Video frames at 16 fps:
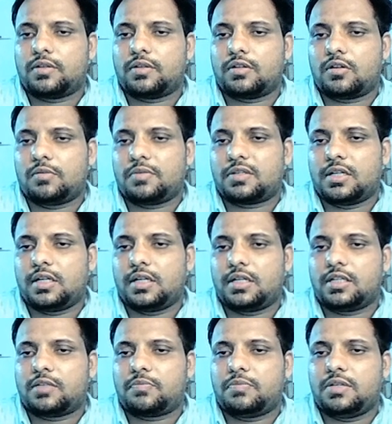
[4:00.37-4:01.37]
of state
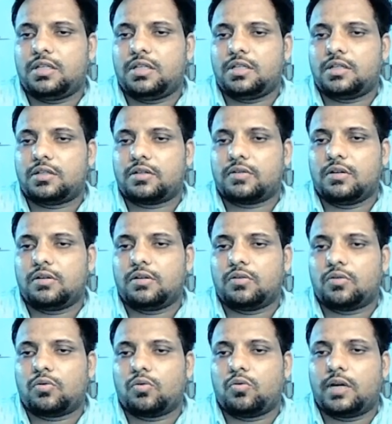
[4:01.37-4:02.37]
is p is equal to
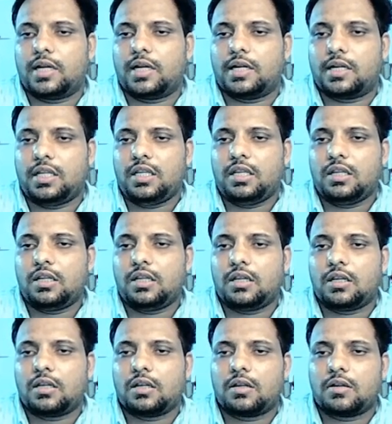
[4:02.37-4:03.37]
rho rt.
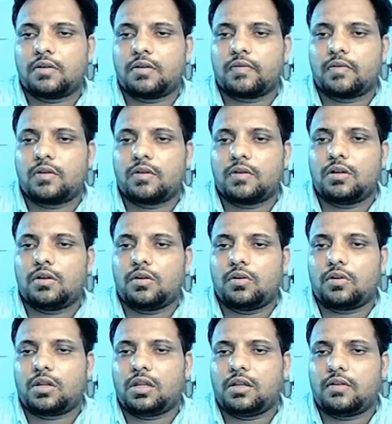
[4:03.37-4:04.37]

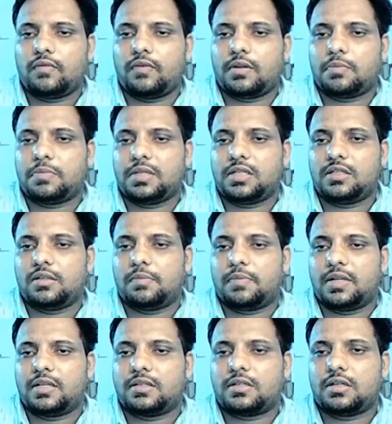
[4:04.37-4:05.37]
Okay, where p is the
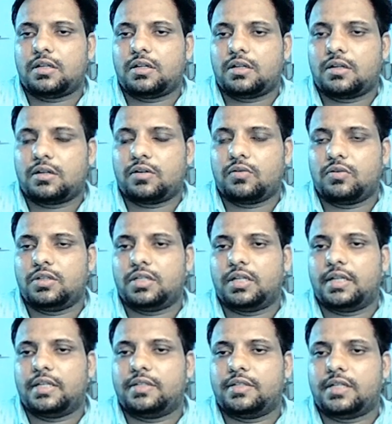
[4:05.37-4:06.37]
pressure, rho is the
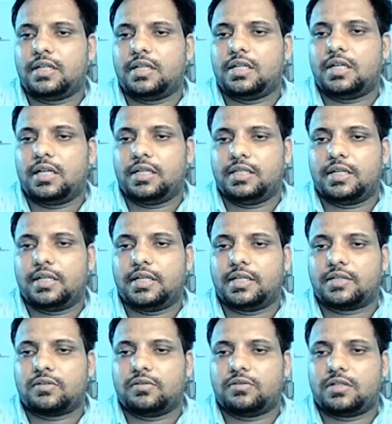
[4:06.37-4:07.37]
density, r is the gas
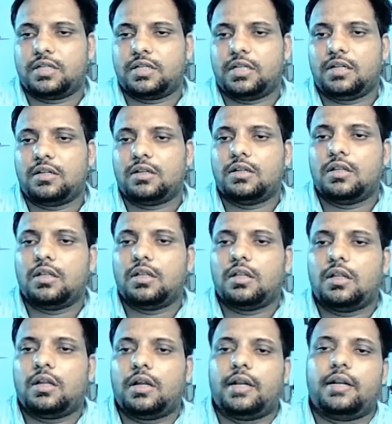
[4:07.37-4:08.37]
constant,
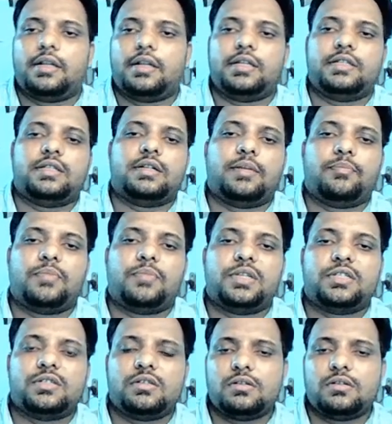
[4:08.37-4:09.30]
and T is the temperature.